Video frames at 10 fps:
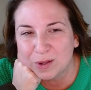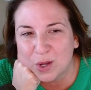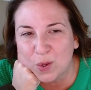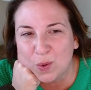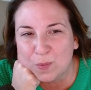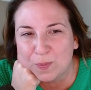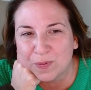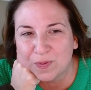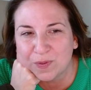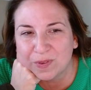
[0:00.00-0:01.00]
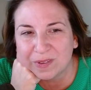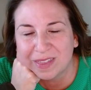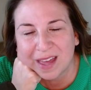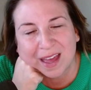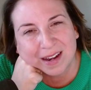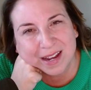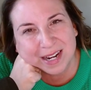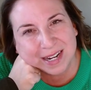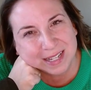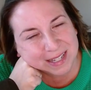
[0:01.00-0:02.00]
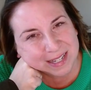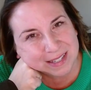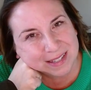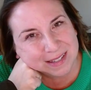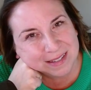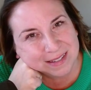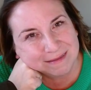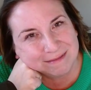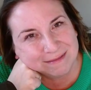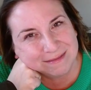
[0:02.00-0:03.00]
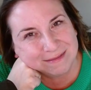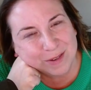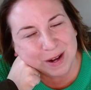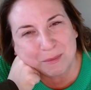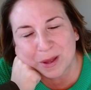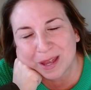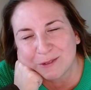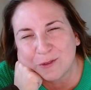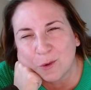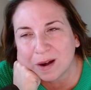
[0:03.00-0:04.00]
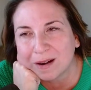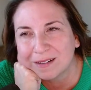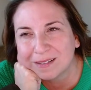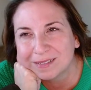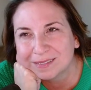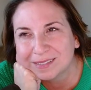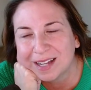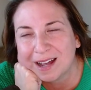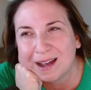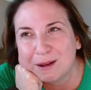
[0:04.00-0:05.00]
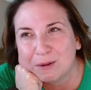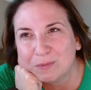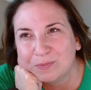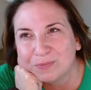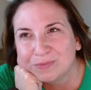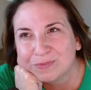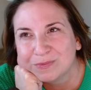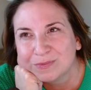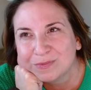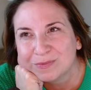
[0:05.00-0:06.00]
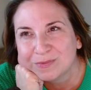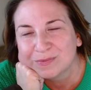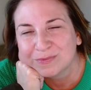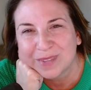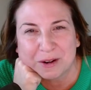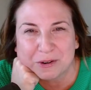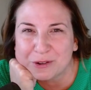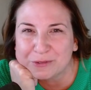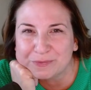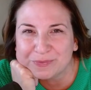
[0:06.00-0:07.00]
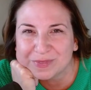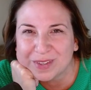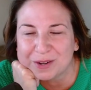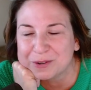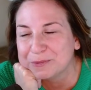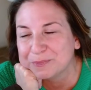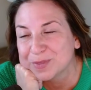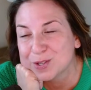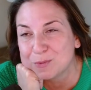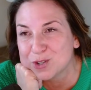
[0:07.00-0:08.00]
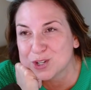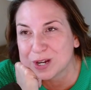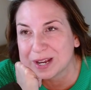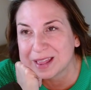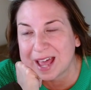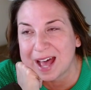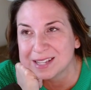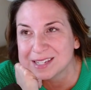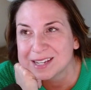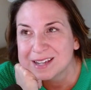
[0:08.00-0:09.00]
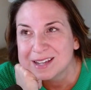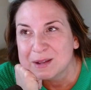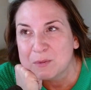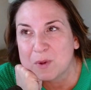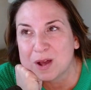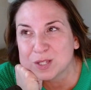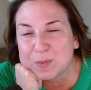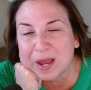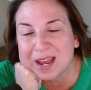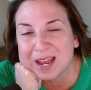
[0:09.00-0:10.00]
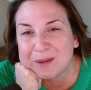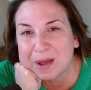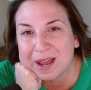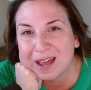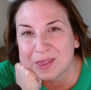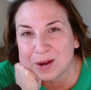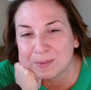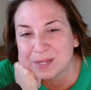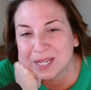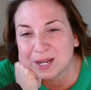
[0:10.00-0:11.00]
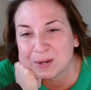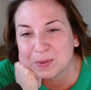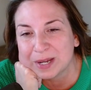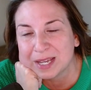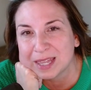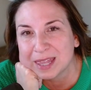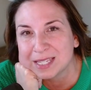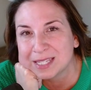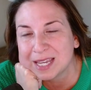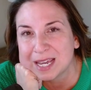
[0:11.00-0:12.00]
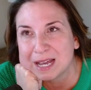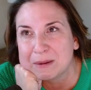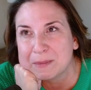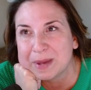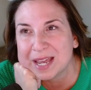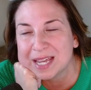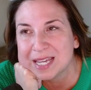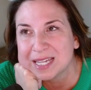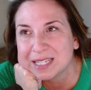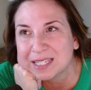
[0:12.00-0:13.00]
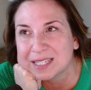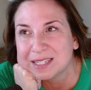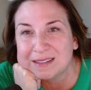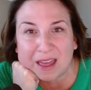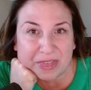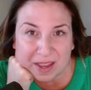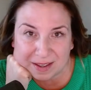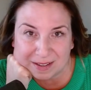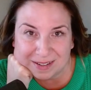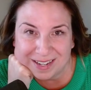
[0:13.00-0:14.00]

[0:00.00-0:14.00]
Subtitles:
oomph that it exists, what I'm looking for. Um, I don't know. I don't know. So I'm just sharing that. Also, my other update with Sam is nothing.